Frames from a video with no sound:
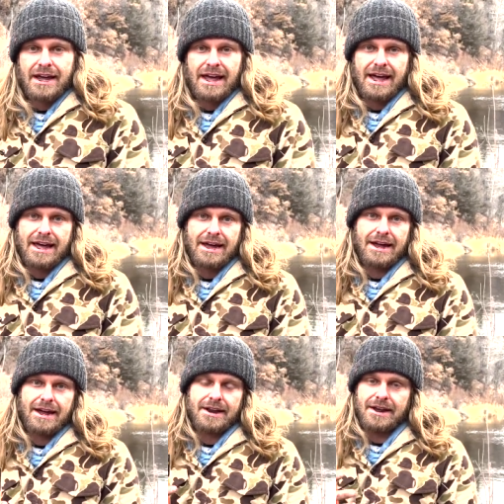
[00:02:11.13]

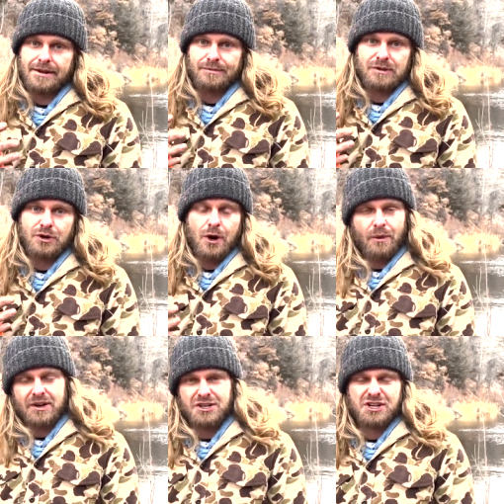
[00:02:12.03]
And so I
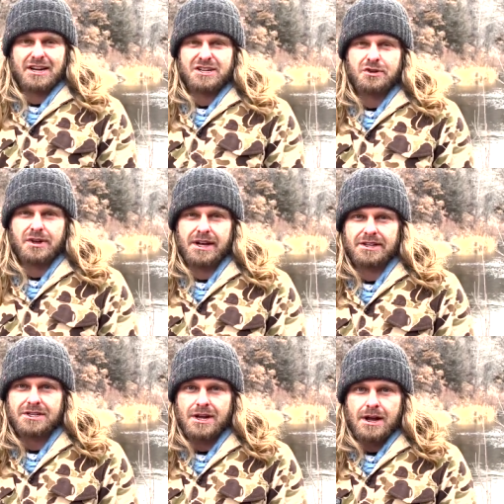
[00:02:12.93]
want to just kind of
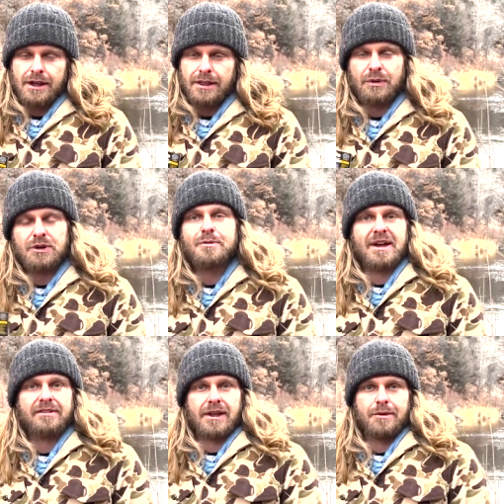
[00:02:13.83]
showcase that we do make
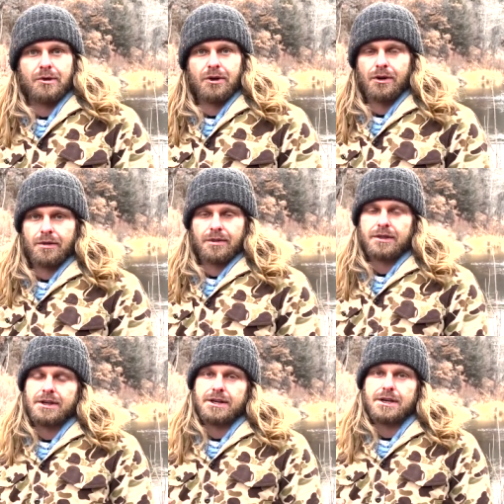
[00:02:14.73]
available
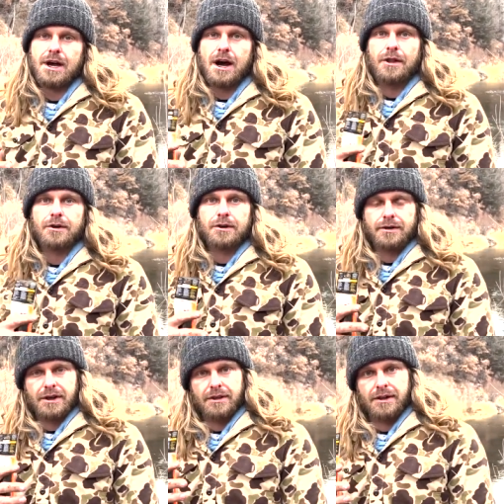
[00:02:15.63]
the other
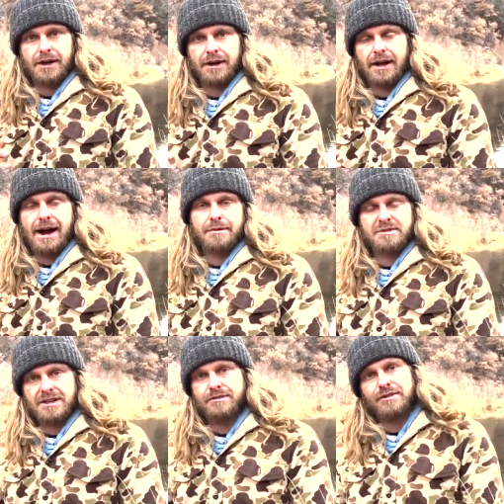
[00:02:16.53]
the, the
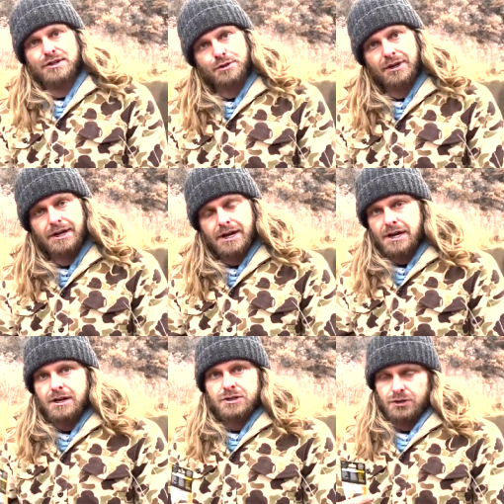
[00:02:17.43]
items individually
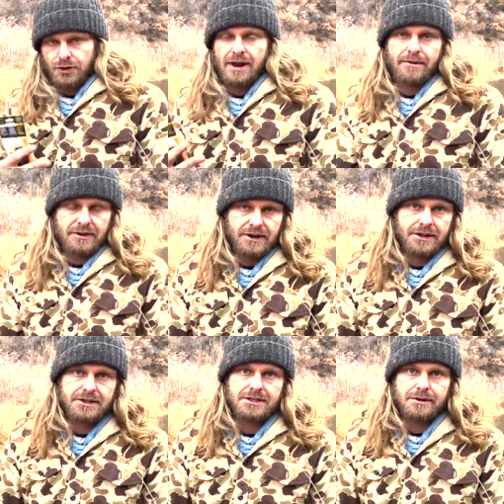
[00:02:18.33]
so you can have
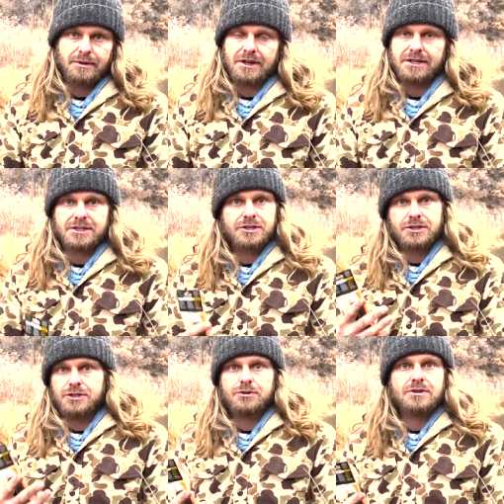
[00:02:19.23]
redundancy because
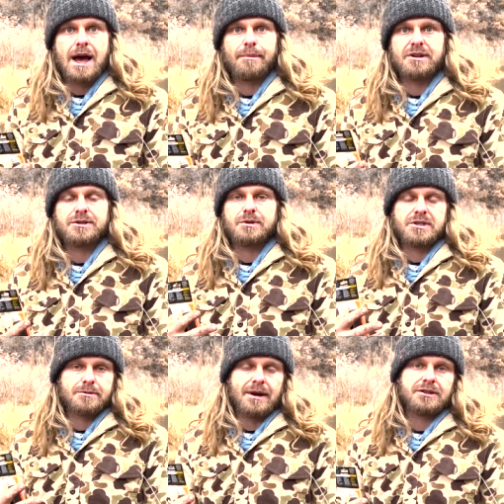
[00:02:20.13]
two tablets, which
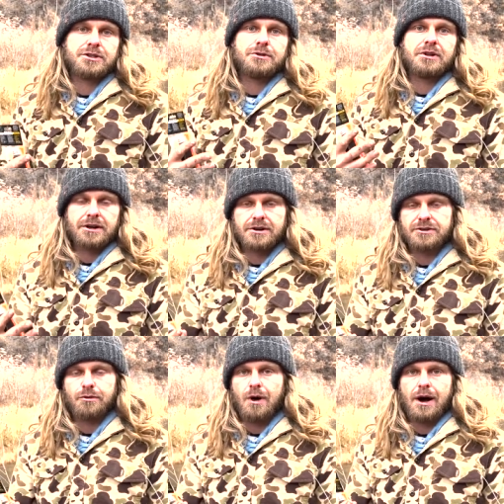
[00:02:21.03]
is about two liters
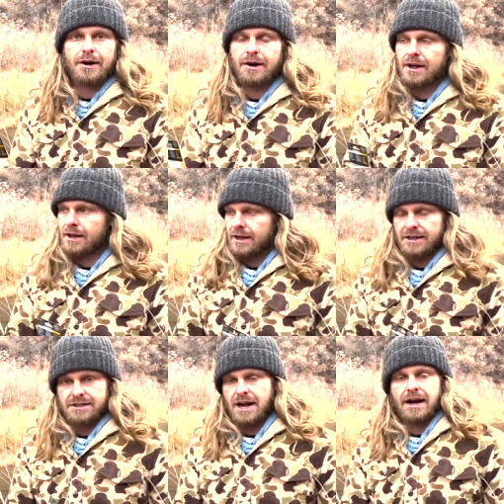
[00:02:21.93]
of water,
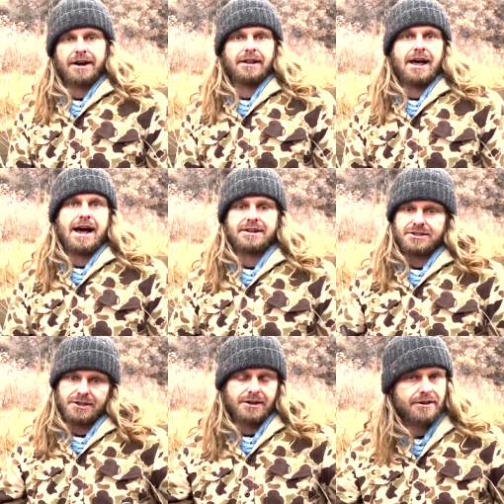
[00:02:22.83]
is not going to
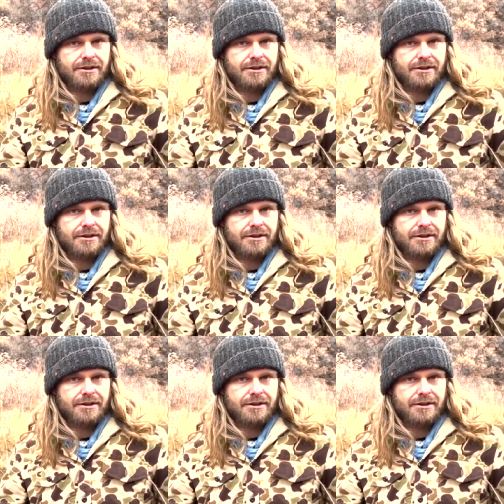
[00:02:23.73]
last you